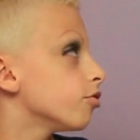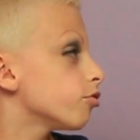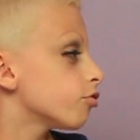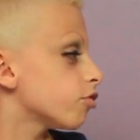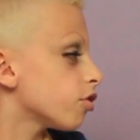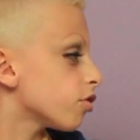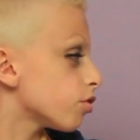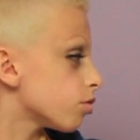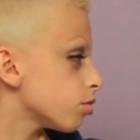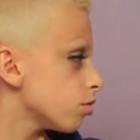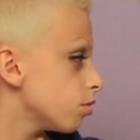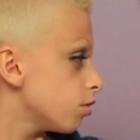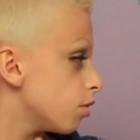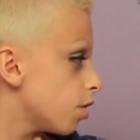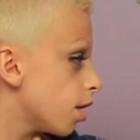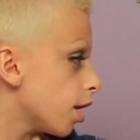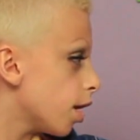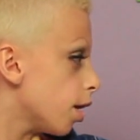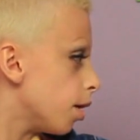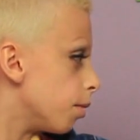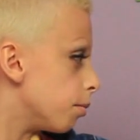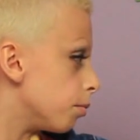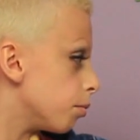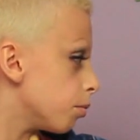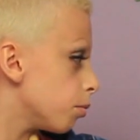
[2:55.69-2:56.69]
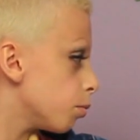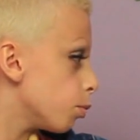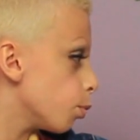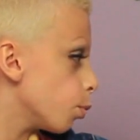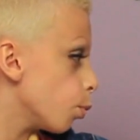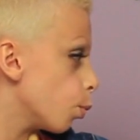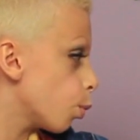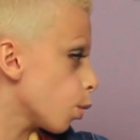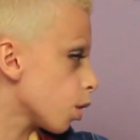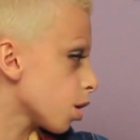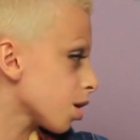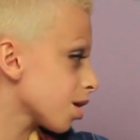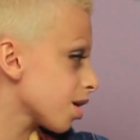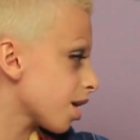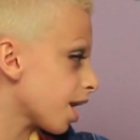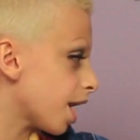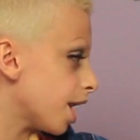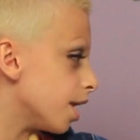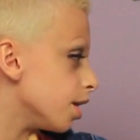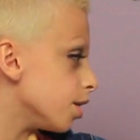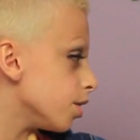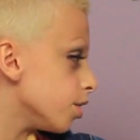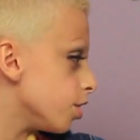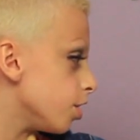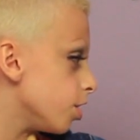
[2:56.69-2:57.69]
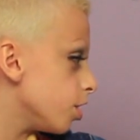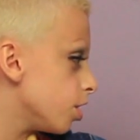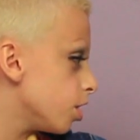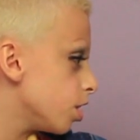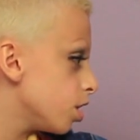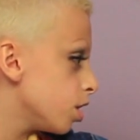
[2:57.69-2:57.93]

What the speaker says: just work and